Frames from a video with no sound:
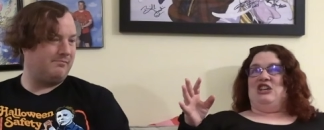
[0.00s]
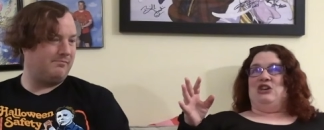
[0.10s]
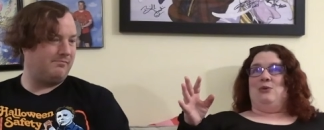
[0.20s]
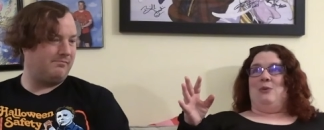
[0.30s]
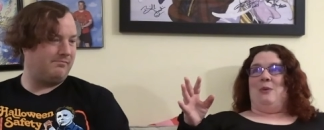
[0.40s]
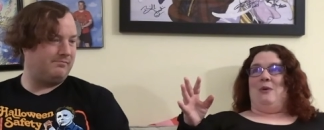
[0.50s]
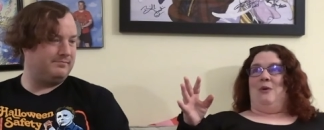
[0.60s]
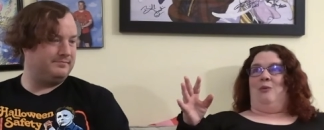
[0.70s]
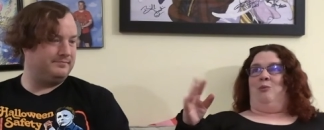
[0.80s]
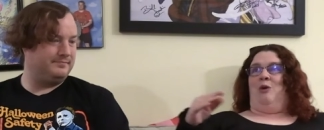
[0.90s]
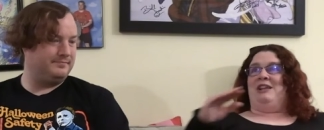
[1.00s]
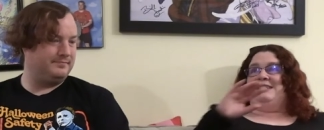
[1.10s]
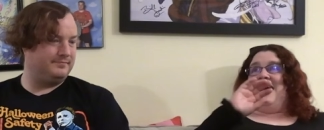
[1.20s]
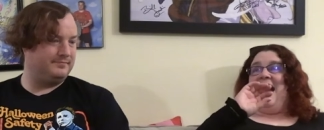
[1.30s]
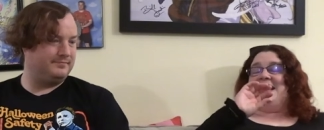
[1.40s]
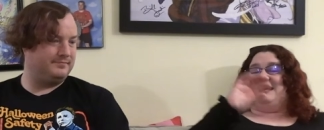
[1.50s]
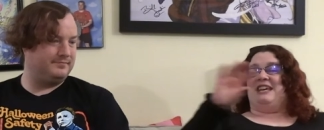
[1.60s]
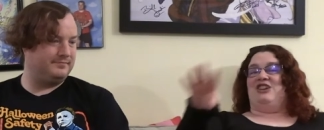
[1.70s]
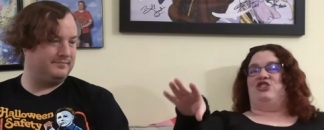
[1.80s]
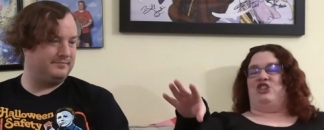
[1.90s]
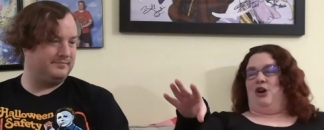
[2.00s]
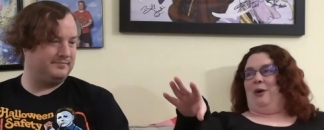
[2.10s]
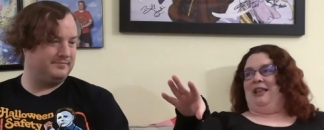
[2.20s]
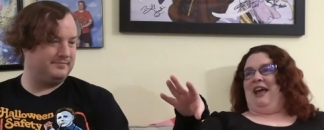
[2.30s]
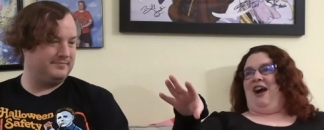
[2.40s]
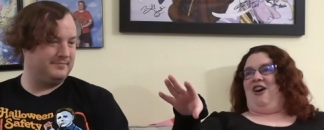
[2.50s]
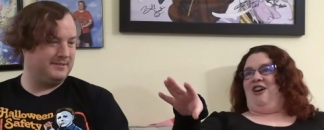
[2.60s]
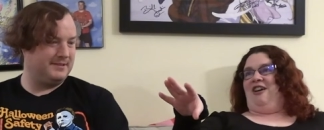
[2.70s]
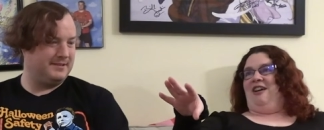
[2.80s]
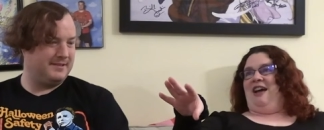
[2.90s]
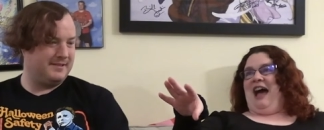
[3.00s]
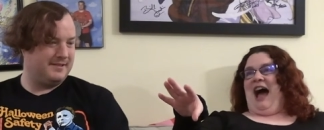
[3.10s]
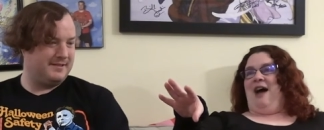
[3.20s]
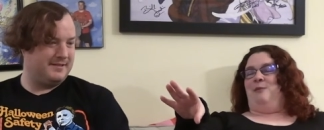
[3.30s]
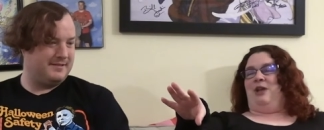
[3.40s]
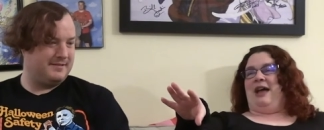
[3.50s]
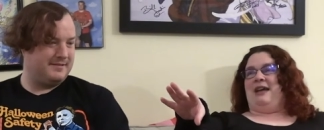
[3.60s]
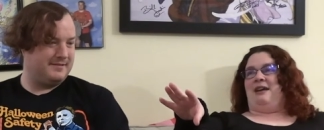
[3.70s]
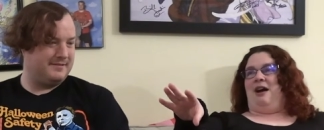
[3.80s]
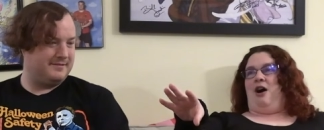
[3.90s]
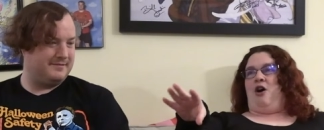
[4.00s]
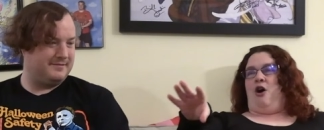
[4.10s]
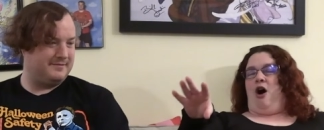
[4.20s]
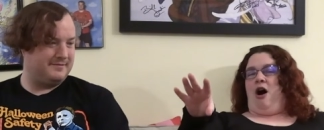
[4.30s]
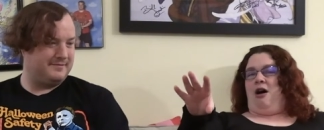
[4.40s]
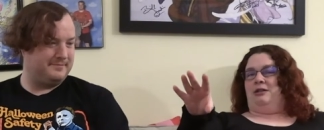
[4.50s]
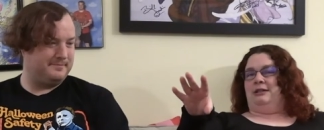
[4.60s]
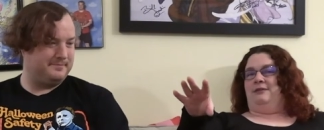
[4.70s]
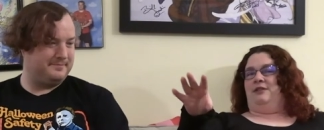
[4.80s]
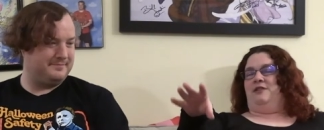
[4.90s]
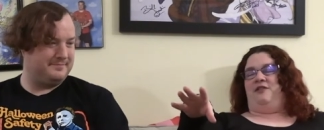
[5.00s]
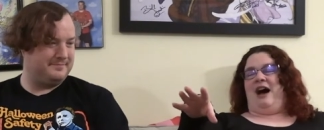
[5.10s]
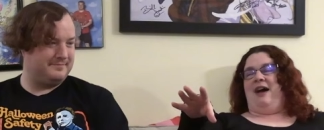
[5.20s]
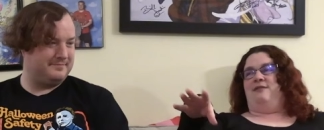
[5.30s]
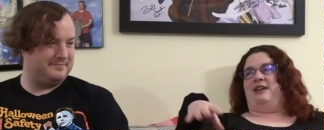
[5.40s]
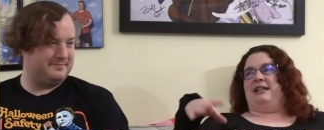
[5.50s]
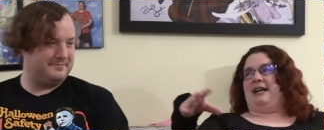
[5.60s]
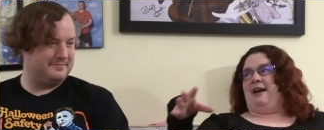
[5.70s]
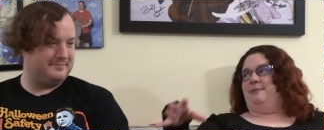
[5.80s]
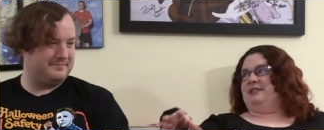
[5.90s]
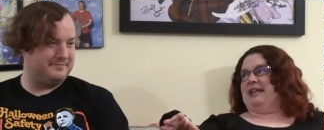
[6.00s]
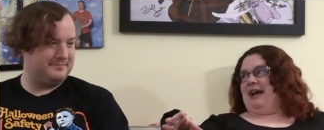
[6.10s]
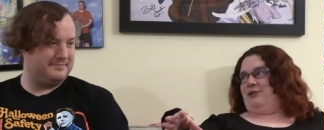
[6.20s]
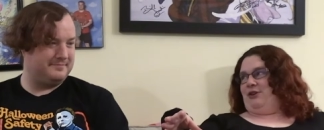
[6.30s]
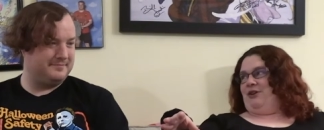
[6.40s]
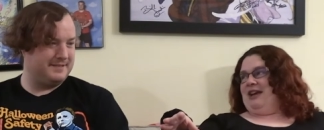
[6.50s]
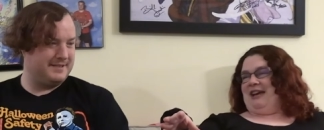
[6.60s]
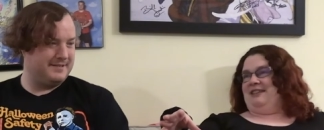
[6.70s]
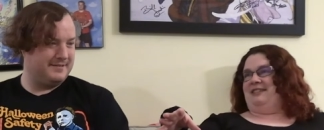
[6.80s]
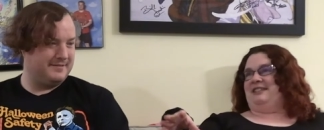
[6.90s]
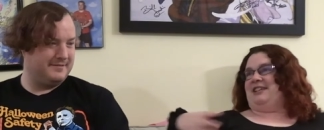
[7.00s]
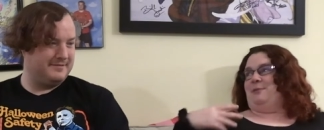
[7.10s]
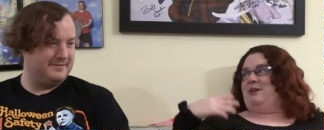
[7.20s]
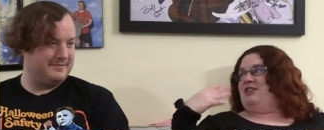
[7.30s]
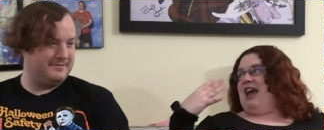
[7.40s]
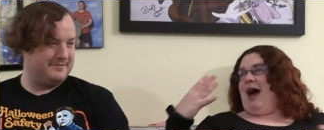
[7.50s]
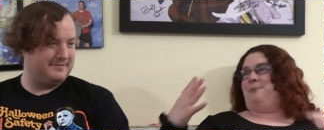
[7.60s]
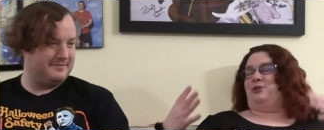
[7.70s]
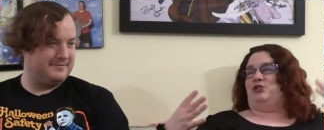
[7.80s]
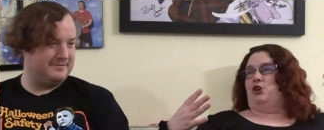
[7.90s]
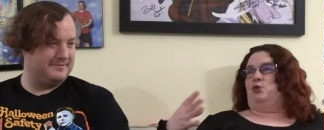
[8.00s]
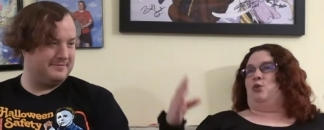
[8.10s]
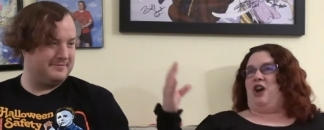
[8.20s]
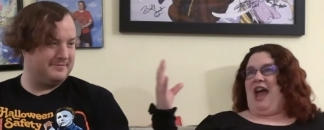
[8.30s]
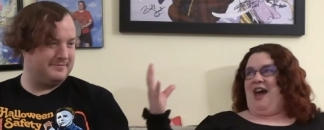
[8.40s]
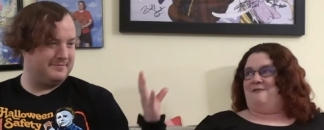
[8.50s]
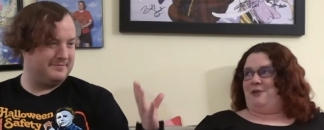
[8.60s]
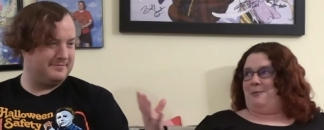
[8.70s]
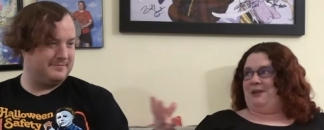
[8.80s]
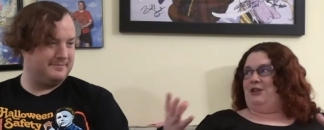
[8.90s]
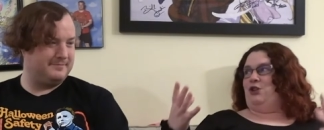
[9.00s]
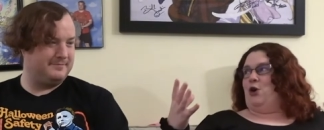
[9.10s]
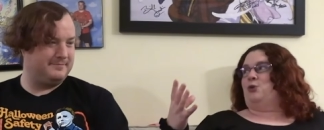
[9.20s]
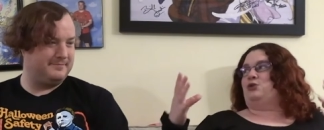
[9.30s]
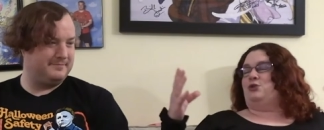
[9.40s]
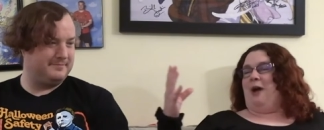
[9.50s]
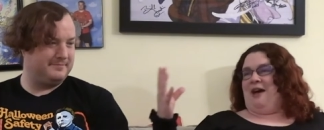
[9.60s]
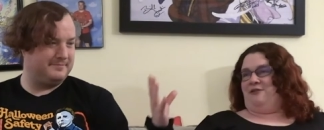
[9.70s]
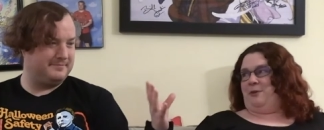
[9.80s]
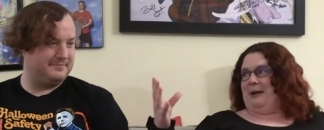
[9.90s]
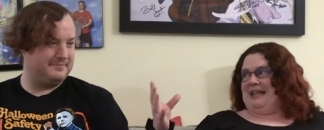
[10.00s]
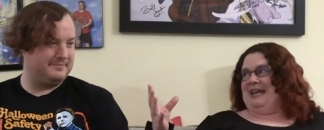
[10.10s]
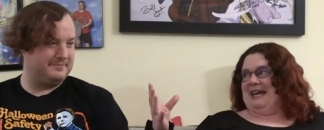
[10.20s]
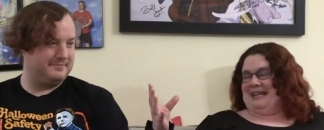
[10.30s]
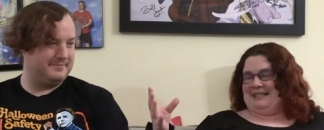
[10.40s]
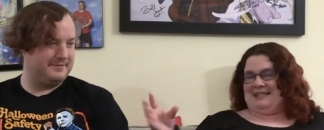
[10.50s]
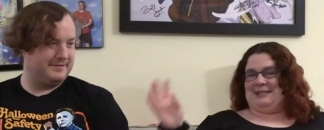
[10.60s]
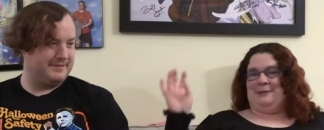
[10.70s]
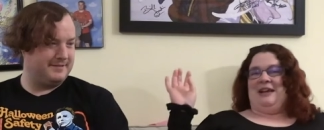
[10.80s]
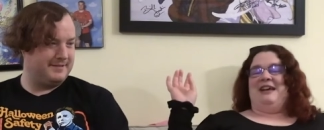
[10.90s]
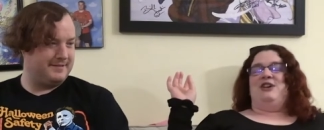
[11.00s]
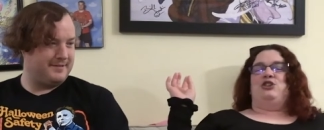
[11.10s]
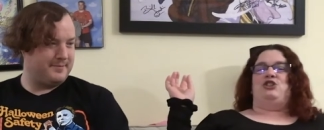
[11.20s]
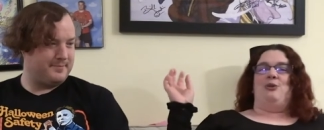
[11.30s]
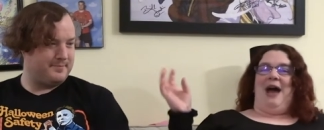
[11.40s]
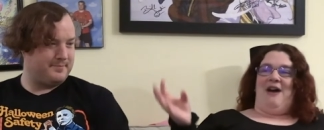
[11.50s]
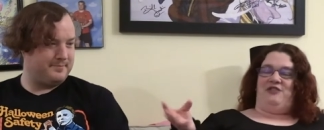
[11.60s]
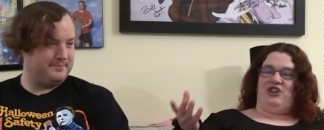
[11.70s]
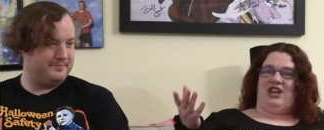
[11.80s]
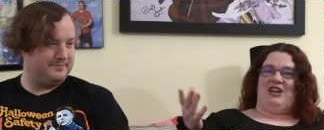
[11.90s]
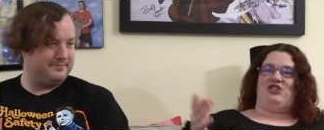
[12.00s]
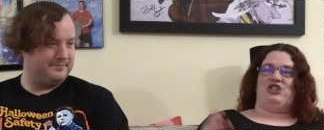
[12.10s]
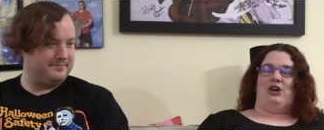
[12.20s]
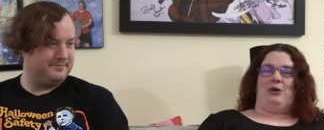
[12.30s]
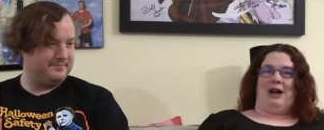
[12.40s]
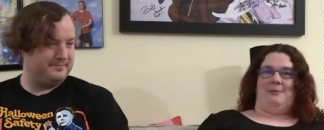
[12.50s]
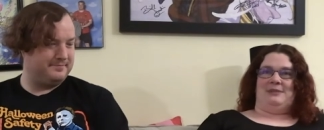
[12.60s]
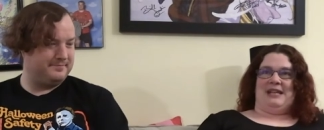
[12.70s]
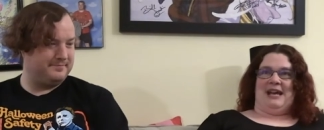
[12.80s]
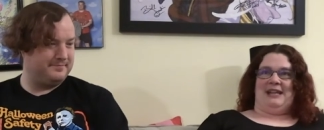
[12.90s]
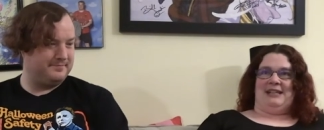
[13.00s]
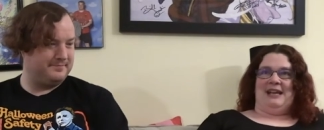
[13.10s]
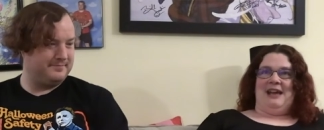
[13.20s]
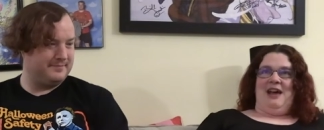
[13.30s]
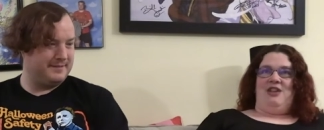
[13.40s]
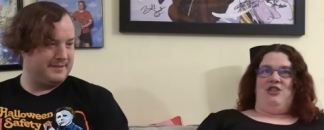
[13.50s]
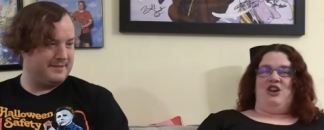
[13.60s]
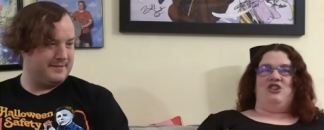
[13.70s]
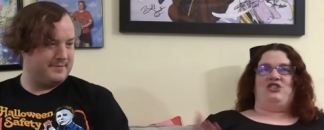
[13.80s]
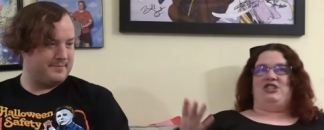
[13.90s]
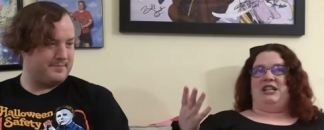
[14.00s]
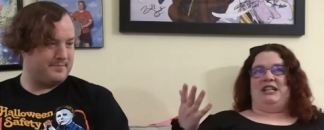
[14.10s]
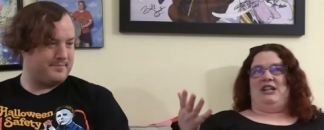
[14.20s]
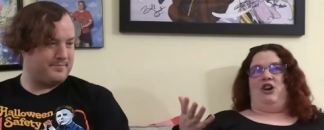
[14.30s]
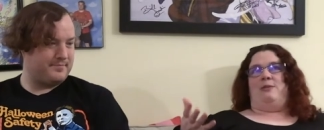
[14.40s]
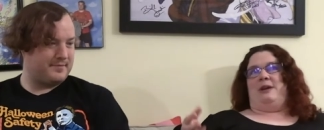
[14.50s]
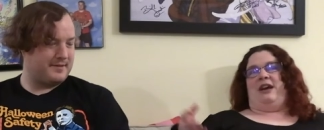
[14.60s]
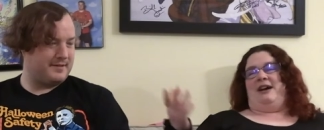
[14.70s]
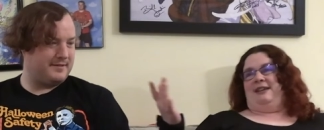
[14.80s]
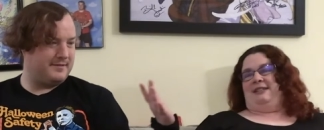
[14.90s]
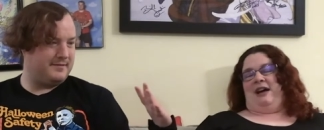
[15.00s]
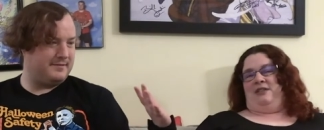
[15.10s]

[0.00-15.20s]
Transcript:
Speaker 1: you, once I had Kijino in there, I'm like, are all of the five going to come together? Is this going to be the episode where everybody knows who everybody is? So after Kijino comes in, they're sitting there because,